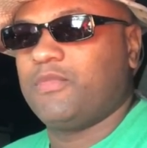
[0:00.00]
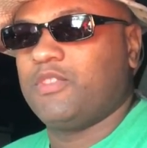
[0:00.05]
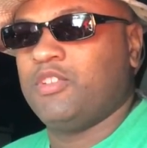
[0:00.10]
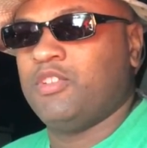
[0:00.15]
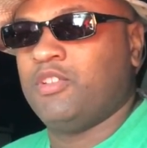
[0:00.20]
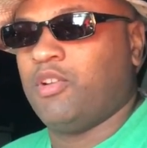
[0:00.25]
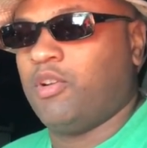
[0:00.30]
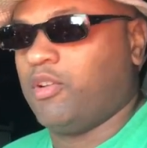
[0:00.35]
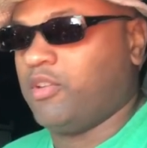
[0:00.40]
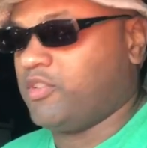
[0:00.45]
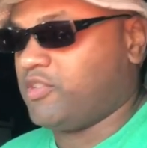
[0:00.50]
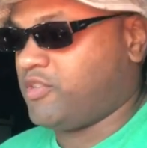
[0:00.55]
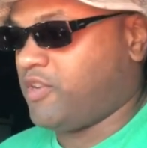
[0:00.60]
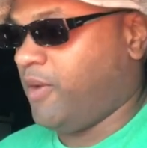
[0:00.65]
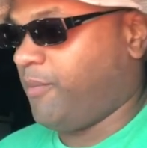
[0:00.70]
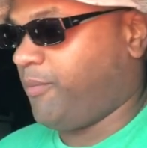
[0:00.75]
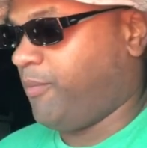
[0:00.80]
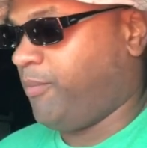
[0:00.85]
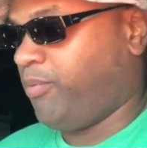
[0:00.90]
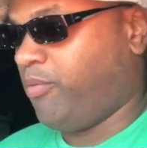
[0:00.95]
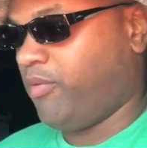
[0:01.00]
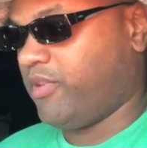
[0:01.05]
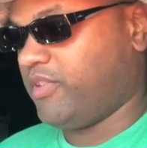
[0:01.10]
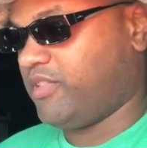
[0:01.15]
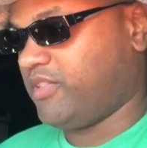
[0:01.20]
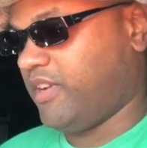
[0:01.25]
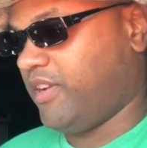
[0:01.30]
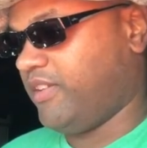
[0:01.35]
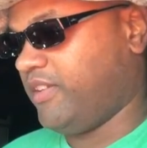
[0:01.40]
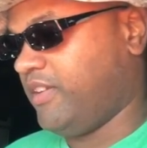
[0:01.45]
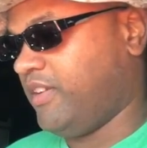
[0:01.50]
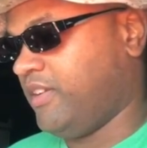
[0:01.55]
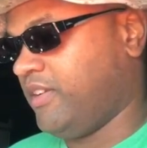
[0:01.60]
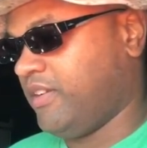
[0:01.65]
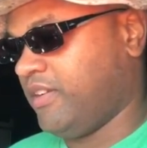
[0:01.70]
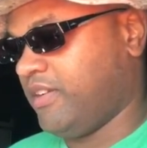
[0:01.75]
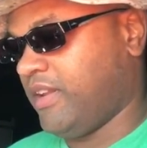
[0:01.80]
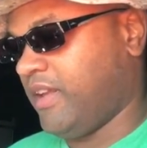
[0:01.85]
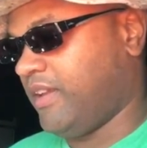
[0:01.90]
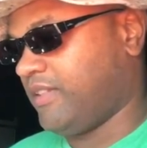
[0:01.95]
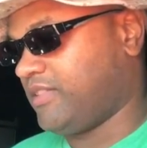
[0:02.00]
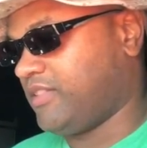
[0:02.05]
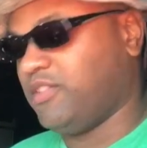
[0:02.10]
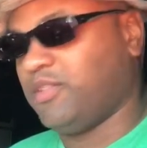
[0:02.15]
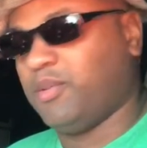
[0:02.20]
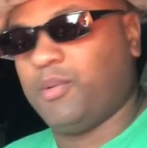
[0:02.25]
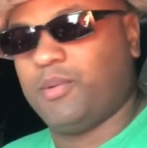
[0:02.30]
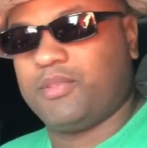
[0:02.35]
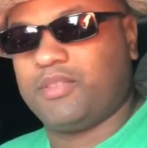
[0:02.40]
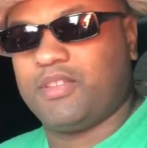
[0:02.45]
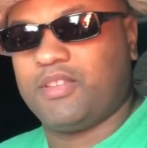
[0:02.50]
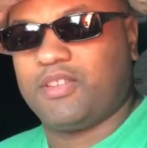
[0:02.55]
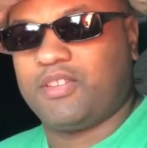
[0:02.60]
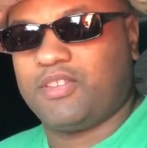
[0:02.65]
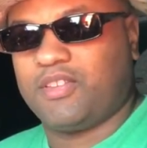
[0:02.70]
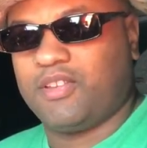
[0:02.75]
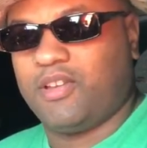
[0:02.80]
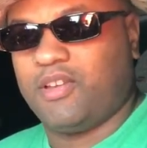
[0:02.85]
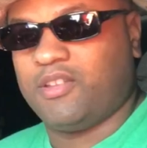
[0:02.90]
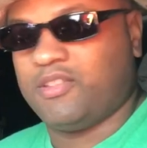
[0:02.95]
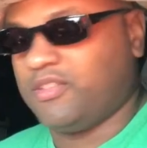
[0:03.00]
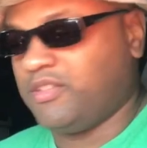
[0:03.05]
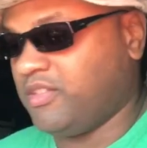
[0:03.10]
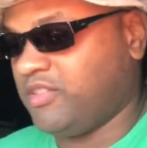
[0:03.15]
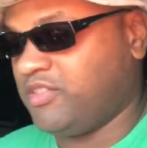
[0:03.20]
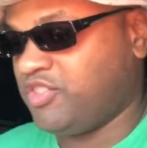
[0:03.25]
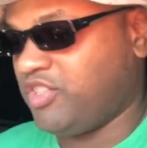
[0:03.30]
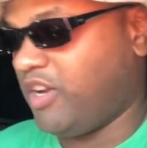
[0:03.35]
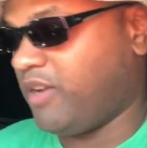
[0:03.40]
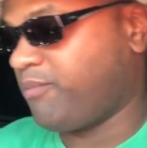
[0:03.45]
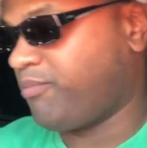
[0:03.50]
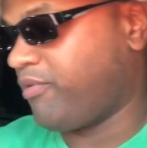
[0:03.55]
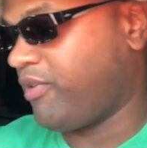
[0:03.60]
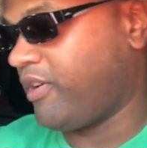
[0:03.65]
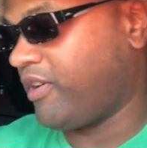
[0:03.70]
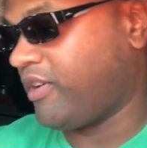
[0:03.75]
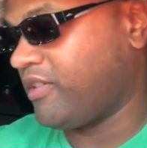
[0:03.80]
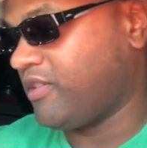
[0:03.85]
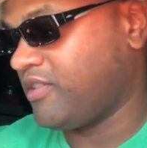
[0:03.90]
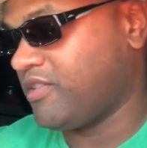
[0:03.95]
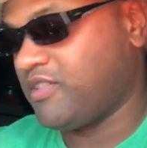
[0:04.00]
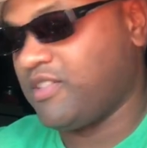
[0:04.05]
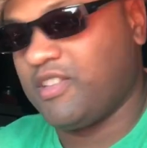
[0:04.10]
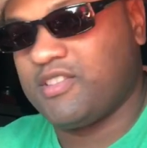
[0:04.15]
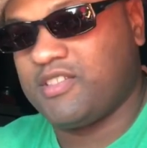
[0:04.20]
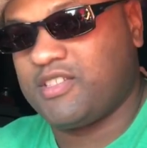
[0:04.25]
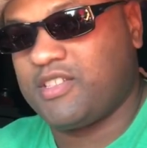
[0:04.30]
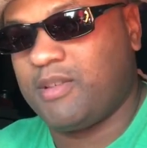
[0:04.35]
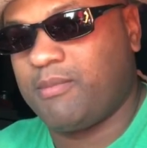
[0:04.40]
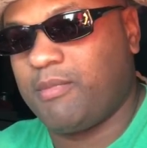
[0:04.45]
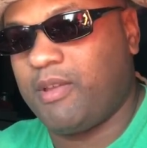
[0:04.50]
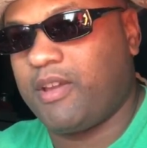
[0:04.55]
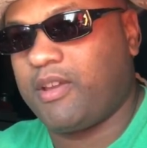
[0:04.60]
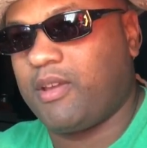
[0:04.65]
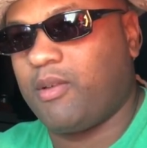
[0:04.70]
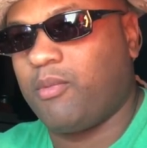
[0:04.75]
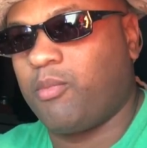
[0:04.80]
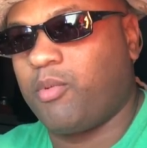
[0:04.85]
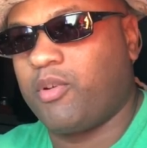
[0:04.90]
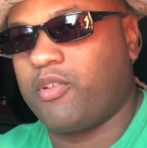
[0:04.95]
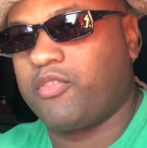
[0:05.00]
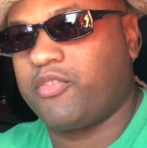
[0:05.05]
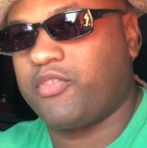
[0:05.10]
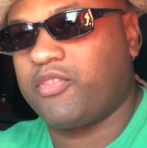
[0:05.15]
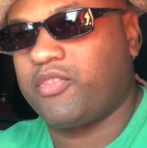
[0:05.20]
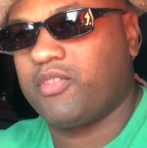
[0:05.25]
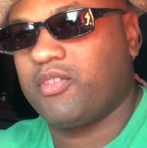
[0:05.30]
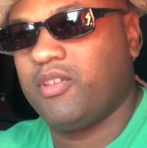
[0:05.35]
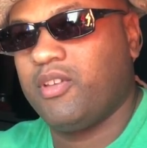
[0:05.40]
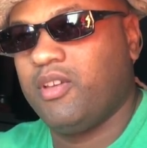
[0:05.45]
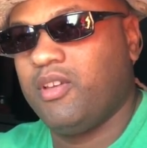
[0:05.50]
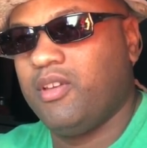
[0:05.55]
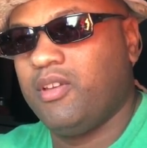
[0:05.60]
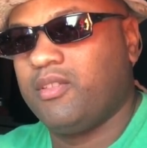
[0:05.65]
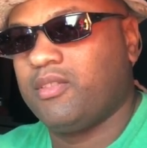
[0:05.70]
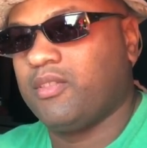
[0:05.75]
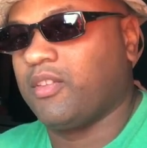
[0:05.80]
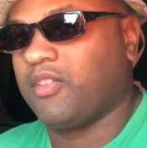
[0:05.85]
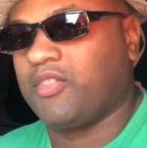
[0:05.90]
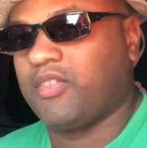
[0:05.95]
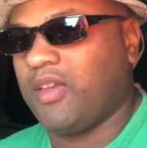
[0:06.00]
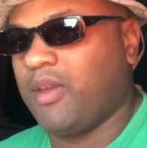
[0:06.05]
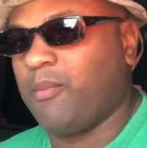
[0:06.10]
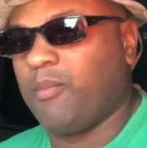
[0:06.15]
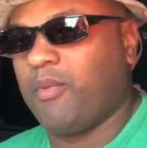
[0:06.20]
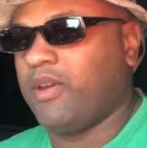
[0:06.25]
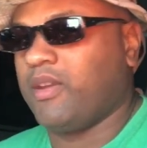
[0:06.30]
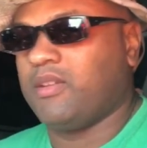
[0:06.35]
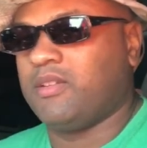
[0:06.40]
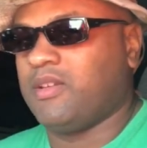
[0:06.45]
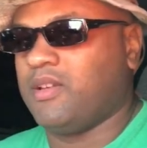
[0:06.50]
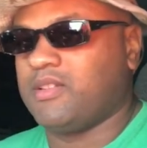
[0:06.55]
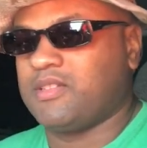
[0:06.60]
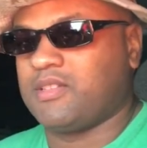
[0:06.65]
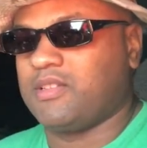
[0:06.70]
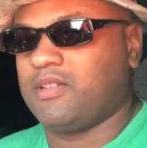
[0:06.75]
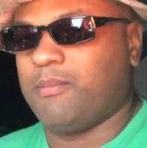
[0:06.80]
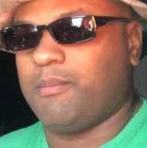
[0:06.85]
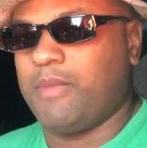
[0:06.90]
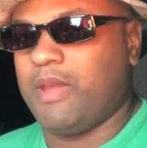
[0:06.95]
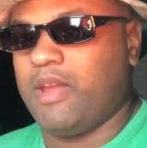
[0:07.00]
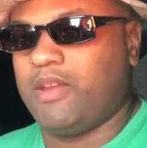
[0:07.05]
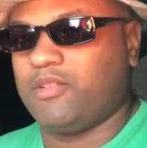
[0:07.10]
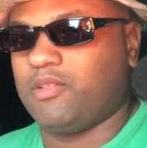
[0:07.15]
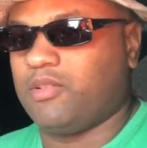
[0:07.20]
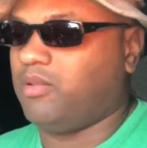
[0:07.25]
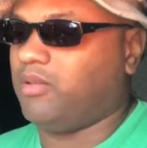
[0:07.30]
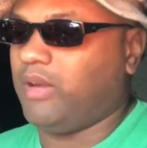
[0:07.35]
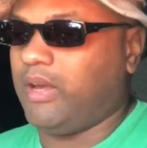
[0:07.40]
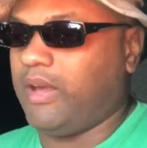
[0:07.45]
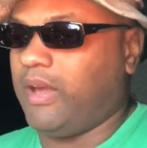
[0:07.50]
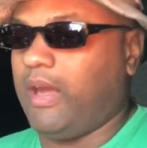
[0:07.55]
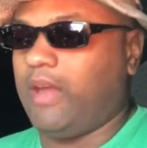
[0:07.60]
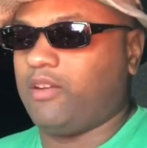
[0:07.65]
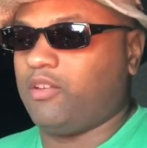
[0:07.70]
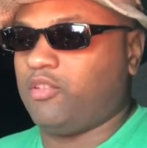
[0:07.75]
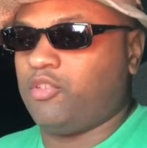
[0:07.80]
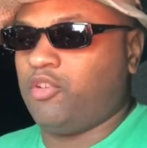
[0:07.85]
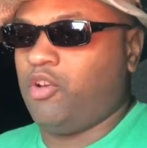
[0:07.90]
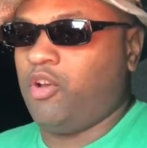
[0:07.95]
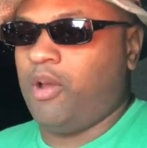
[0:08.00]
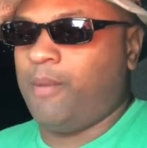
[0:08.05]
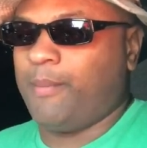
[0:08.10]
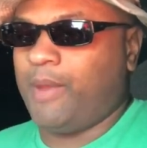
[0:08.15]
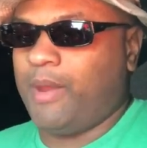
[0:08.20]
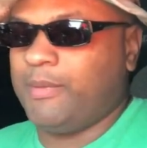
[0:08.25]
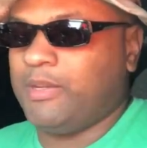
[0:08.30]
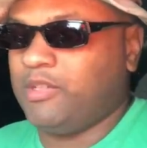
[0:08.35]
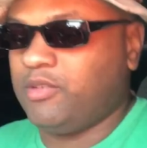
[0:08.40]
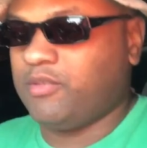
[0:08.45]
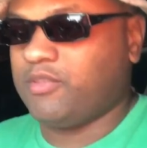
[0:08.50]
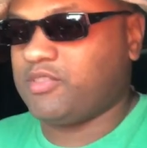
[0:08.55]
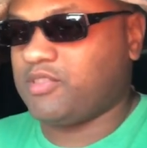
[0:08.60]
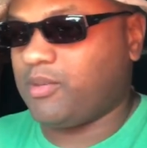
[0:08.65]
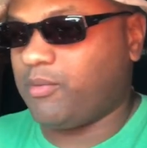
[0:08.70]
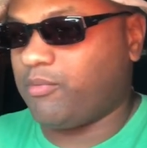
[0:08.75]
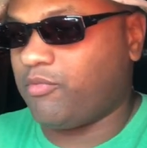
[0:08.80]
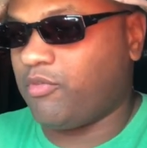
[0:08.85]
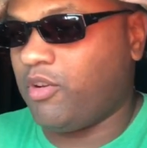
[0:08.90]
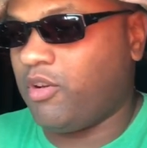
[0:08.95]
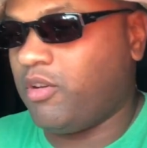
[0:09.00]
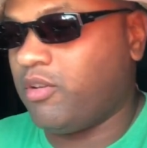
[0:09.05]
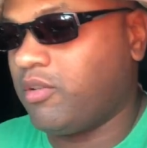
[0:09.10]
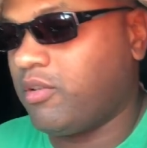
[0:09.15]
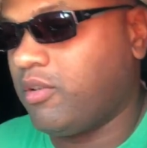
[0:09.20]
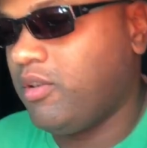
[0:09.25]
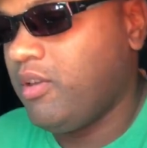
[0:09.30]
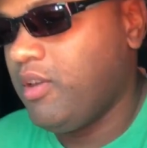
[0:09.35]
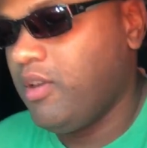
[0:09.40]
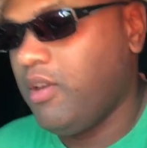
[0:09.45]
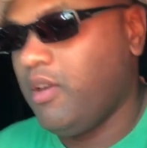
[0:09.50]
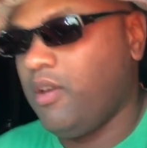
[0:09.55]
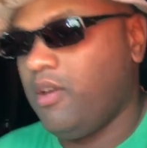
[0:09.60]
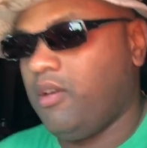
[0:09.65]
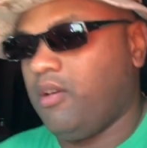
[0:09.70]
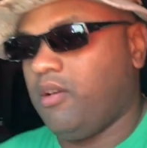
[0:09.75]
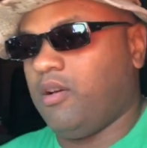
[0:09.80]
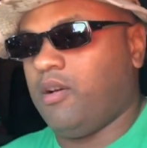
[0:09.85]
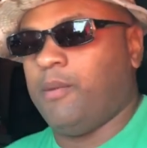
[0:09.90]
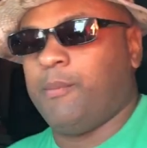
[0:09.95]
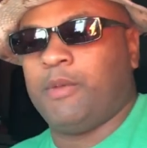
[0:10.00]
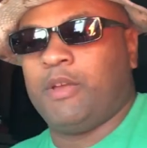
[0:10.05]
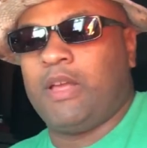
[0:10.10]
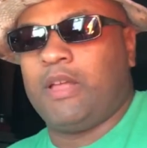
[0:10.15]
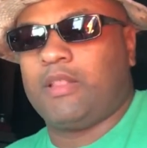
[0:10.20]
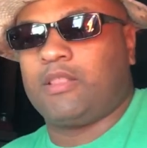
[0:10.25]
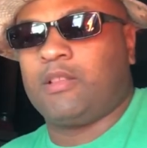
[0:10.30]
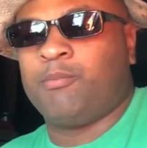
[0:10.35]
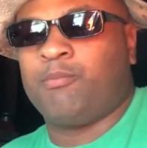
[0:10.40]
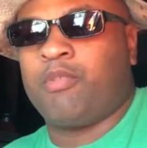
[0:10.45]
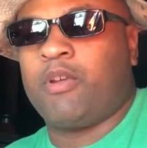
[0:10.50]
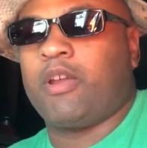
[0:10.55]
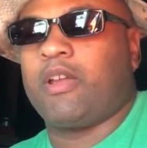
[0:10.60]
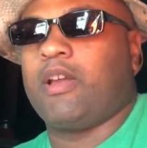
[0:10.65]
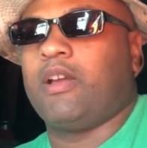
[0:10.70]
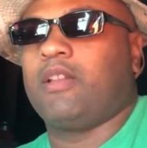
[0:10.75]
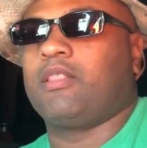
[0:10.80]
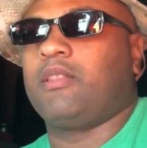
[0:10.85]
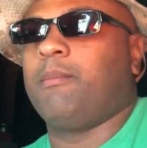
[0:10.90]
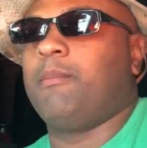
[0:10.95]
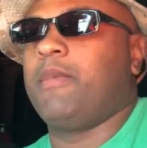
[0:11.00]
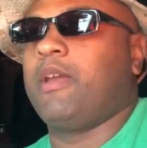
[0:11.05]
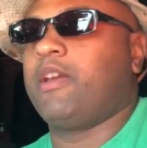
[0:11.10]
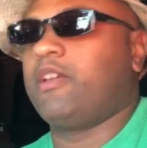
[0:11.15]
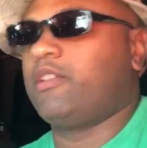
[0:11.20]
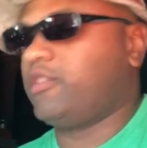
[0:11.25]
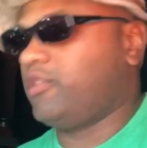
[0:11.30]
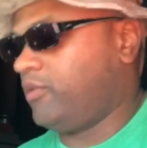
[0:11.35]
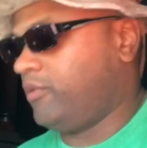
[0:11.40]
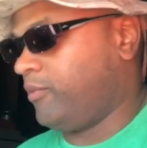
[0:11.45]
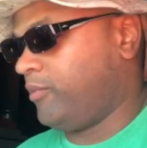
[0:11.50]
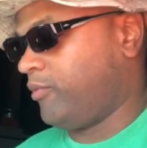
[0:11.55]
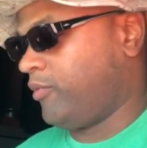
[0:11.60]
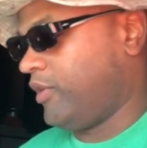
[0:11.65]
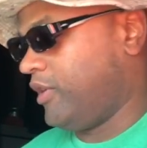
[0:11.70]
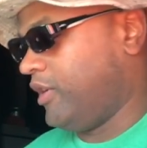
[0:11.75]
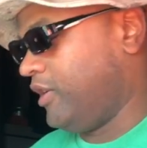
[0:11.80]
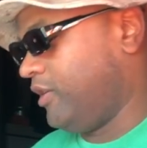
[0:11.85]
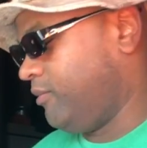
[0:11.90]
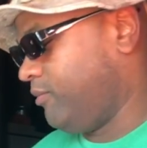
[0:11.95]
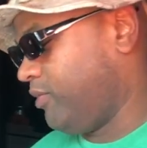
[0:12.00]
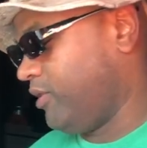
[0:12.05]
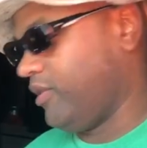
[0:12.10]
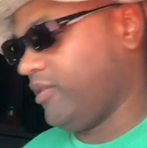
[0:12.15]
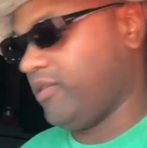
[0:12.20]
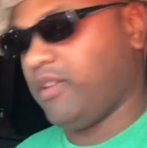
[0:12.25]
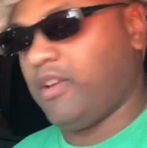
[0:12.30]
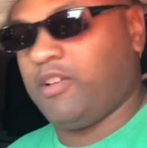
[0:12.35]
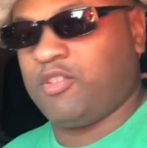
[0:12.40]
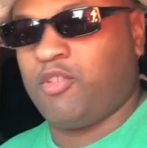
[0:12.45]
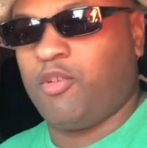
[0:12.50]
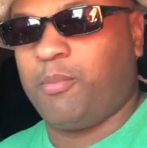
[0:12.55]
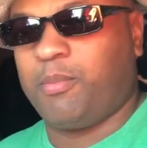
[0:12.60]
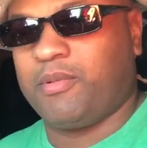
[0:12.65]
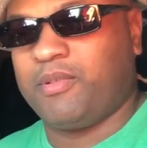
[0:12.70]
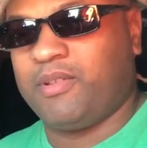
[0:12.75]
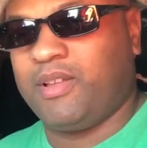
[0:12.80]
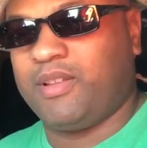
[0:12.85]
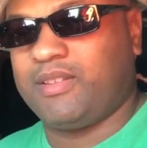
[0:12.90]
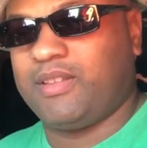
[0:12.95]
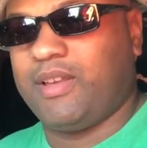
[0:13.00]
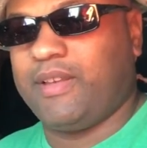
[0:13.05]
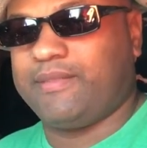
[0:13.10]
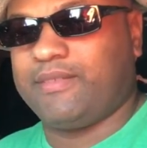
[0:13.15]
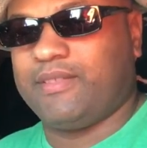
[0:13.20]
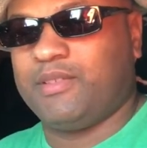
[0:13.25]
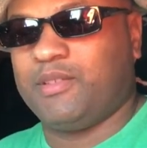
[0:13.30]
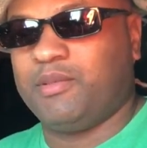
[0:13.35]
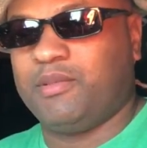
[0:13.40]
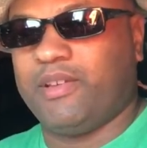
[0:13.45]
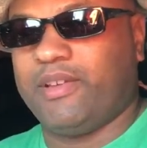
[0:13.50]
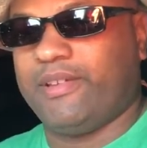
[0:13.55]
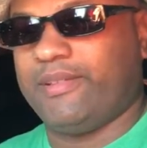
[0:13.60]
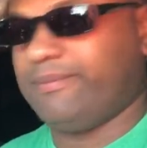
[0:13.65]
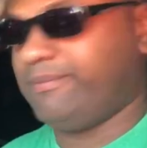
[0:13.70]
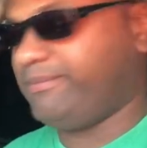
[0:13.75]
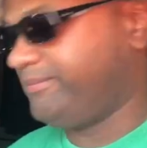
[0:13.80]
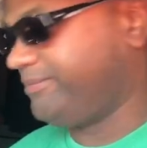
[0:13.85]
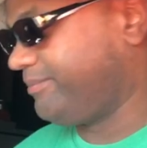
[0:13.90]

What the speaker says: There's a couple pointers I need, and it has to do with this the Jake brake. It just doesn't seem like it works the same way it does in the manual. I don't know, I might be doing something wrong. I'm gonna have to break out the manual and read, but I was hoping not to have to do that.